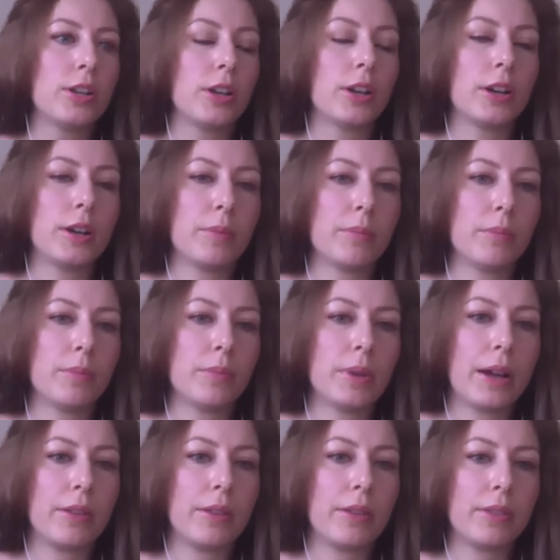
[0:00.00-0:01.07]
um,
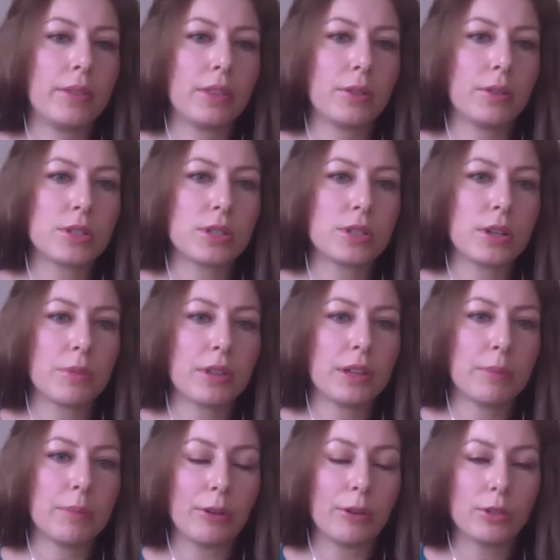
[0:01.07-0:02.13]
i think there was
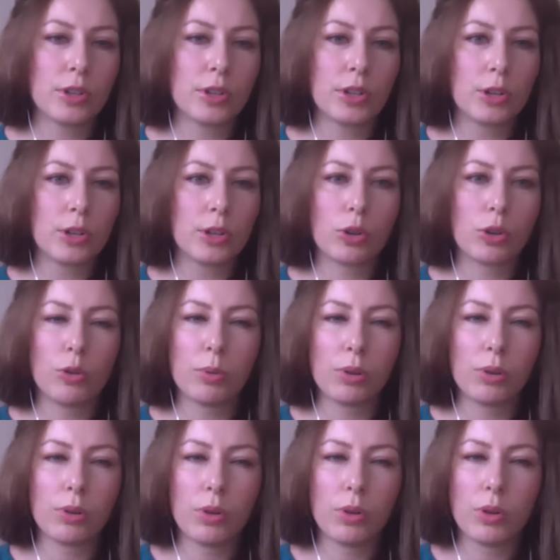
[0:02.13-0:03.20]
something about
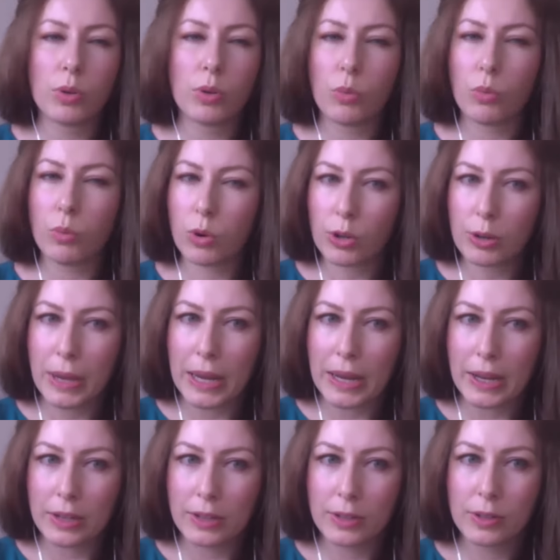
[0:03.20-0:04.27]
global
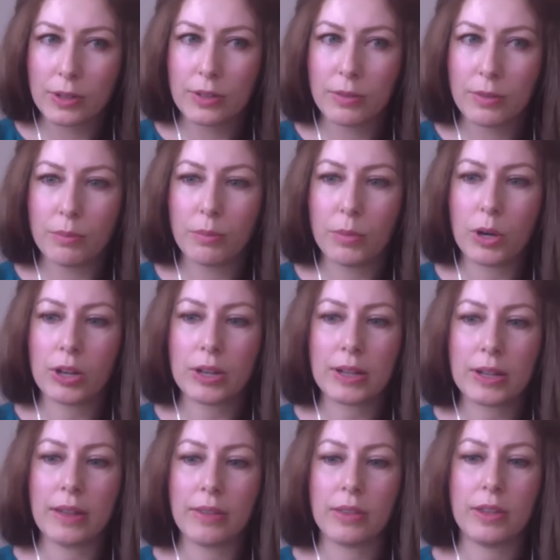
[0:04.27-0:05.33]
warming mark
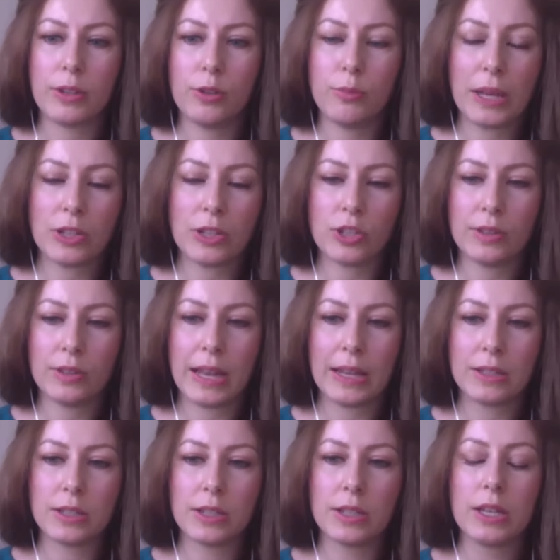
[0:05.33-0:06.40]
i think you mentioned
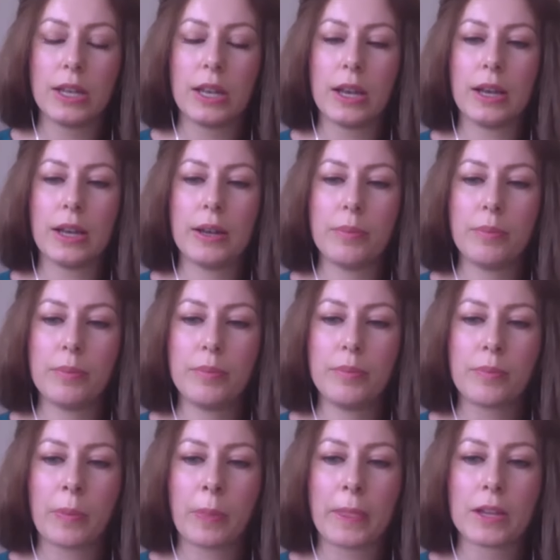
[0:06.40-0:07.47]
that um,
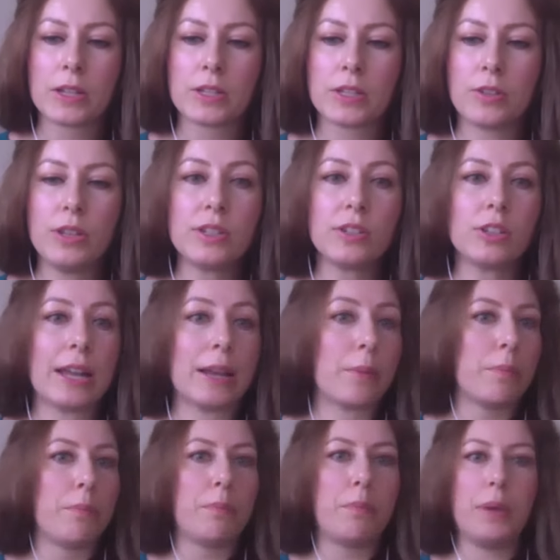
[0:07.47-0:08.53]
so these are like
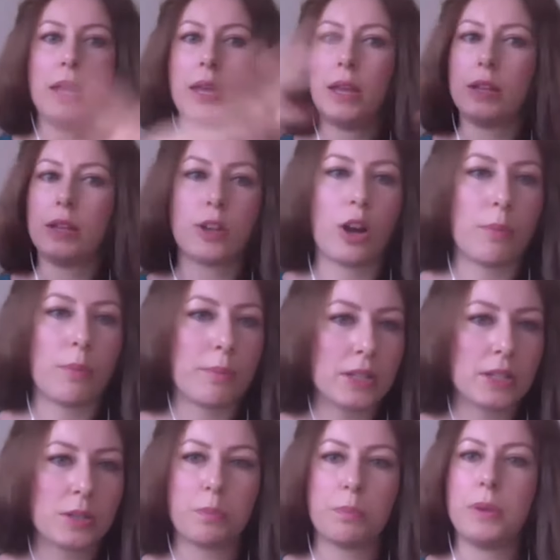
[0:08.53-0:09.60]
big
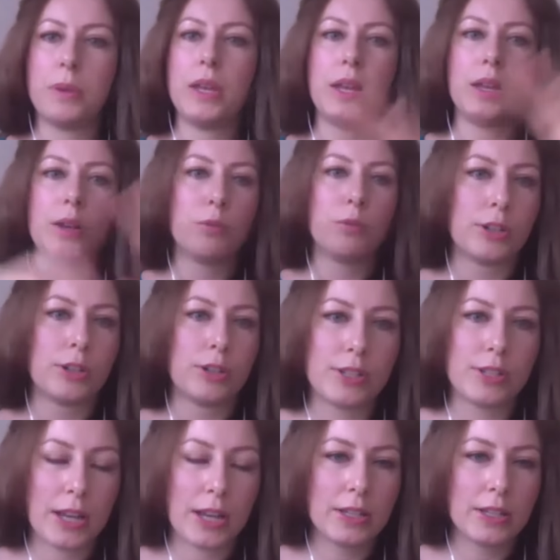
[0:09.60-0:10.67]
topics big
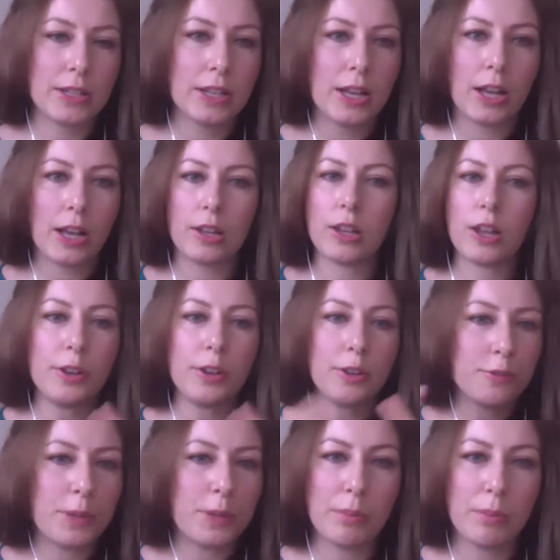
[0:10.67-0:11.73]
words and a lot
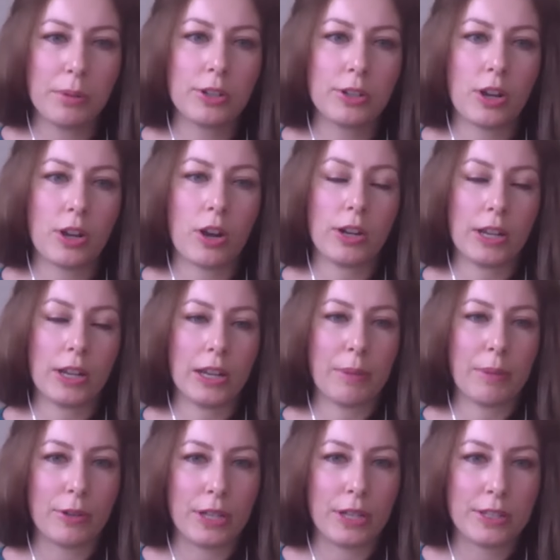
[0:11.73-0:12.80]
of people are talking
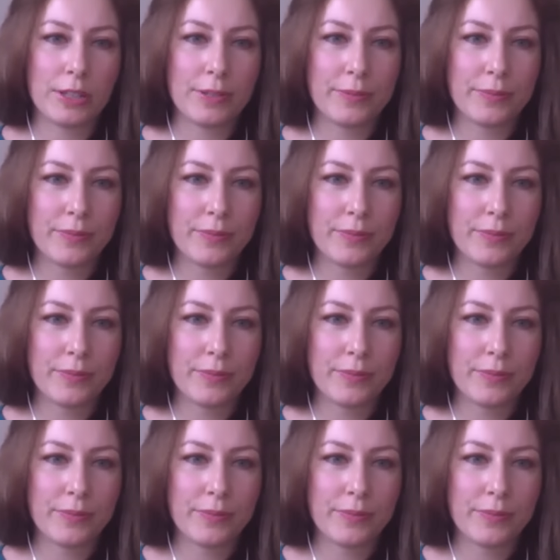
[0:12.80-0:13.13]
about it.